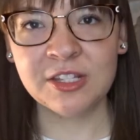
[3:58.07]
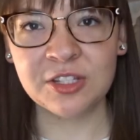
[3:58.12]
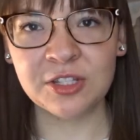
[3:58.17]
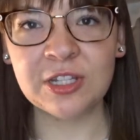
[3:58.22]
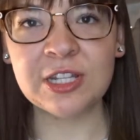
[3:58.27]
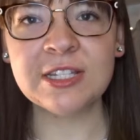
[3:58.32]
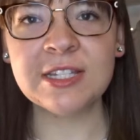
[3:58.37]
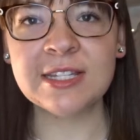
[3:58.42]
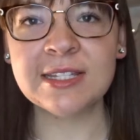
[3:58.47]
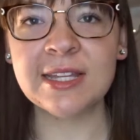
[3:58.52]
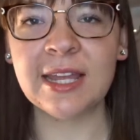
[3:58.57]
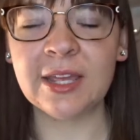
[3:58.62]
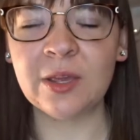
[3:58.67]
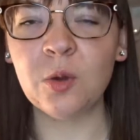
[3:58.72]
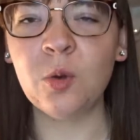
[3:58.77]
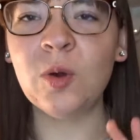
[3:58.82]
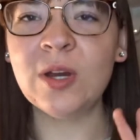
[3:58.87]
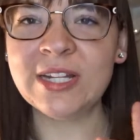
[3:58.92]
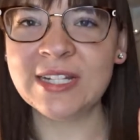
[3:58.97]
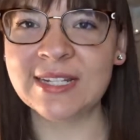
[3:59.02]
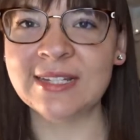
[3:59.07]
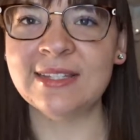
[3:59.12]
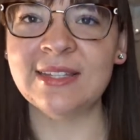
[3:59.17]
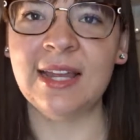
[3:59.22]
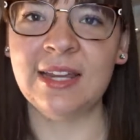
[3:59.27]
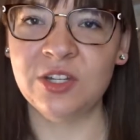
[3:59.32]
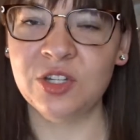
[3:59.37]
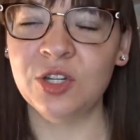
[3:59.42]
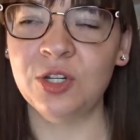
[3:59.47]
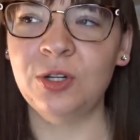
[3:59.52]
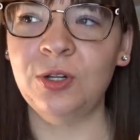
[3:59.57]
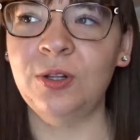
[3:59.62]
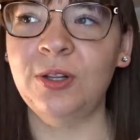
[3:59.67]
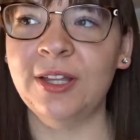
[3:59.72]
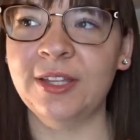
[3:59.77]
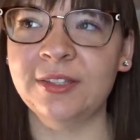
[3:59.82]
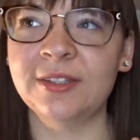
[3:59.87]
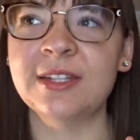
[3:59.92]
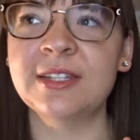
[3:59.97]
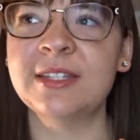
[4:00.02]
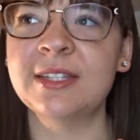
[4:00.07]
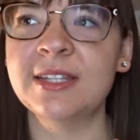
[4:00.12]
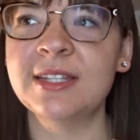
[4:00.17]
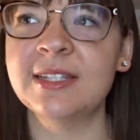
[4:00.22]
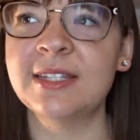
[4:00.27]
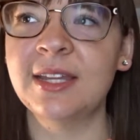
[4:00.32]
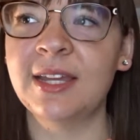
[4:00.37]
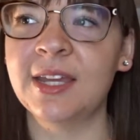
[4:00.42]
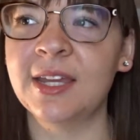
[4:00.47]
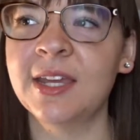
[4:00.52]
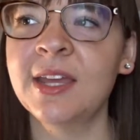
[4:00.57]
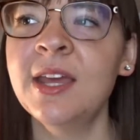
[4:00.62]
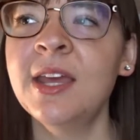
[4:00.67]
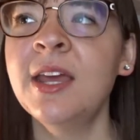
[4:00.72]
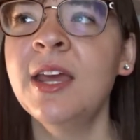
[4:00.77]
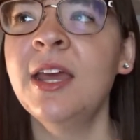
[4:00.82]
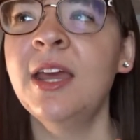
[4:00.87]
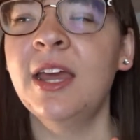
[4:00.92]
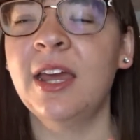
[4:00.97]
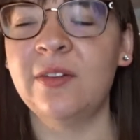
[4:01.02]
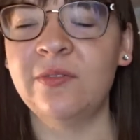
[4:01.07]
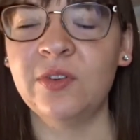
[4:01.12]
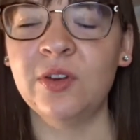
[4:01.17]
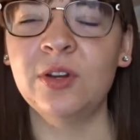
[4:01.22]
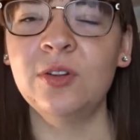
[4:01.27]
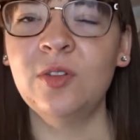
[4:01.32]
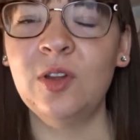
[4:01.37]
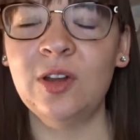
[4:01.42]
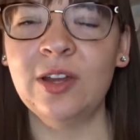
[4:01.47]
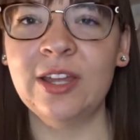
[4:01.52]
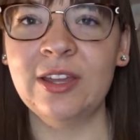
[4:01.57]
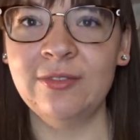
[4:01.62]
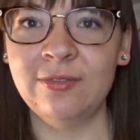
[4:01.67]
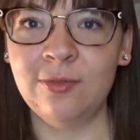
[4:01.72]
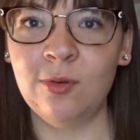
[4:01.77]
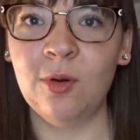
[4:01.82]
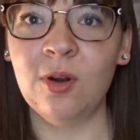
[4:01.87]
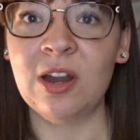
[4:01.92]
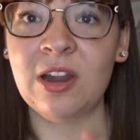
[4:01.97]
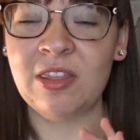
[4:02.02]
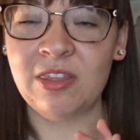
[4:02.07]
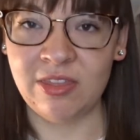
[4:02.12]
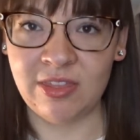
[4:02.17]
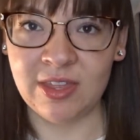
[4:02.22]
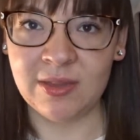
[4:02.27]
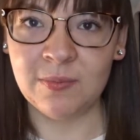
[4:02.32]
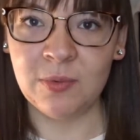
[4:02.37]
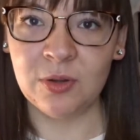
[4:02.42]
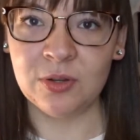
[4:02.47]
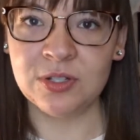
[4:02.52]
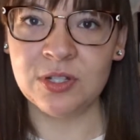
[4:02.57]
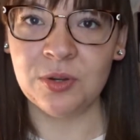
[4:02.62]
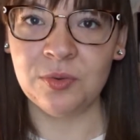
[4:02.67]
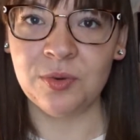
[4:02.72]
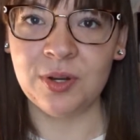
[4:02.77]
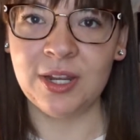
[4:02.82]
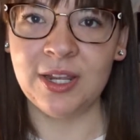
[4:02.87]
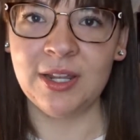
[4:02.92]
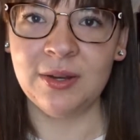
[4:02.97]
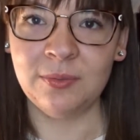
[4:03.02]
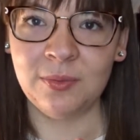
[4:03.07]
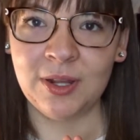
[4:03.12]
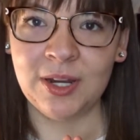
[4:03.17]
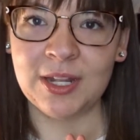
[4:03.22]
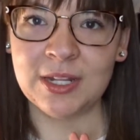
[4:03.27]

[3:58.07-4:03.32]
So this is like quintessential, like this is like if you're looking for the book to read when